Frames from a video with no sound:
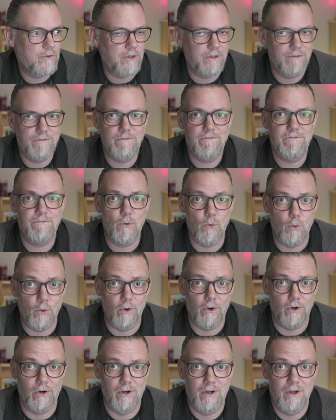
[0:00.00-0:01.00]
and
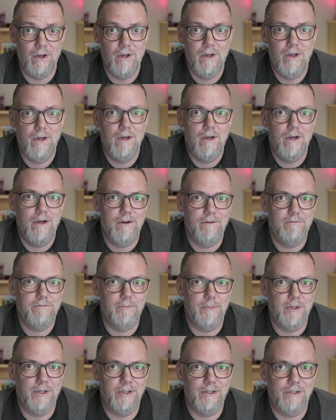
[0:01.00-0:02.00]
four of
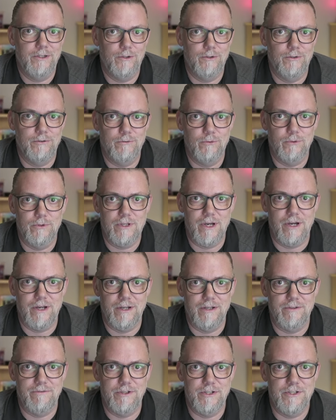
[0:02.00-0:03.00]
my carnivore diet
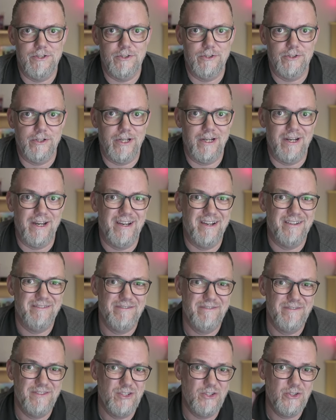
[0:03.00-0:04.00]
adventure, and I
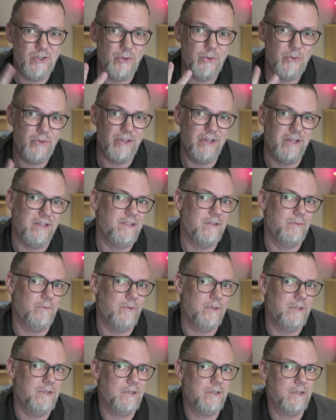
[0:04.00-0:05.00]
have two things I
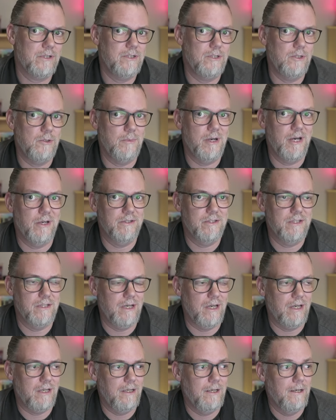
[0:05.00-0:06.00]
want to talk to you about
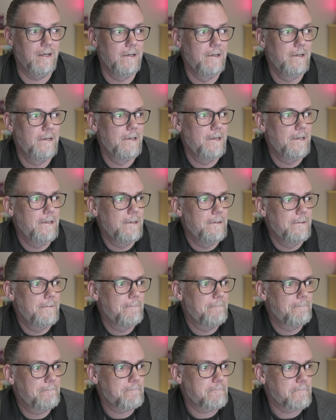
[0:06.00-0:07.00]
today.
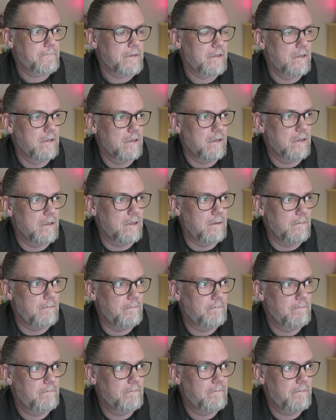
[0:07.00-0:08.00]

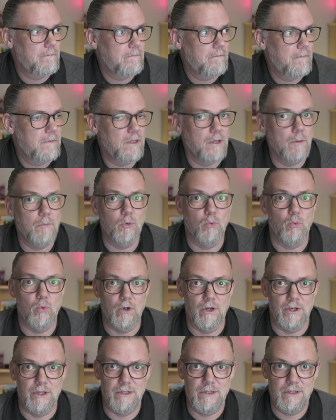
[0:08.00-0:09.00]
Um, number
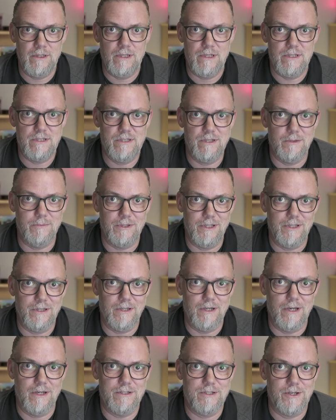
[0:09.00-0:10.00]
one is something
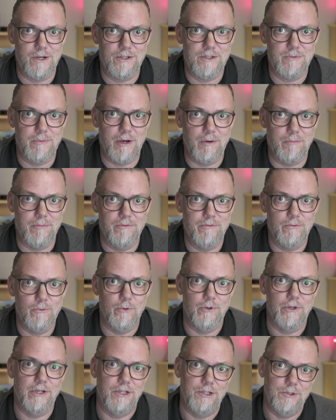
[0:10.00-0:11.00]
that I talked about
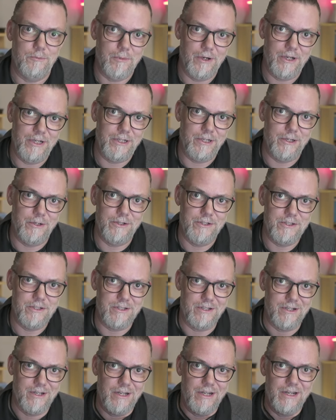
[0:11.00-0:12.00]
before, and you might notice
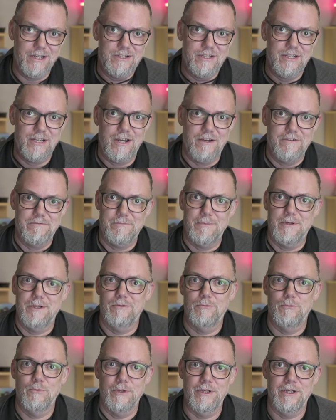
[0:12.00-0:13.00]
that I actually have my
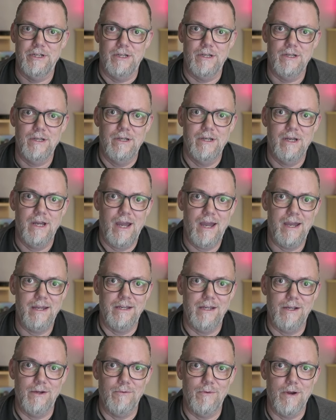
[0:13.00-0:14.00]
ring
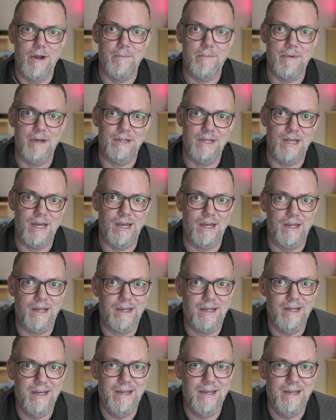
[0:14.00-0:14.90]
hanging around my neck.